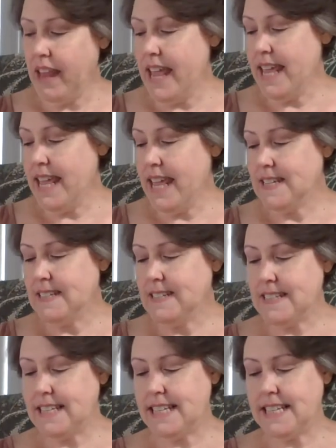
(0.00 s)

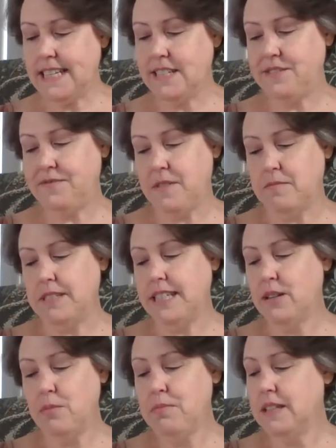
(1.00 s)
And it is from
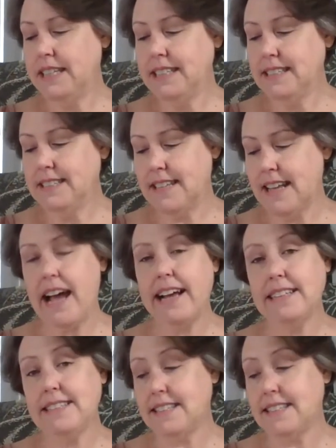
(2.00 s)
Needle Bling Designs.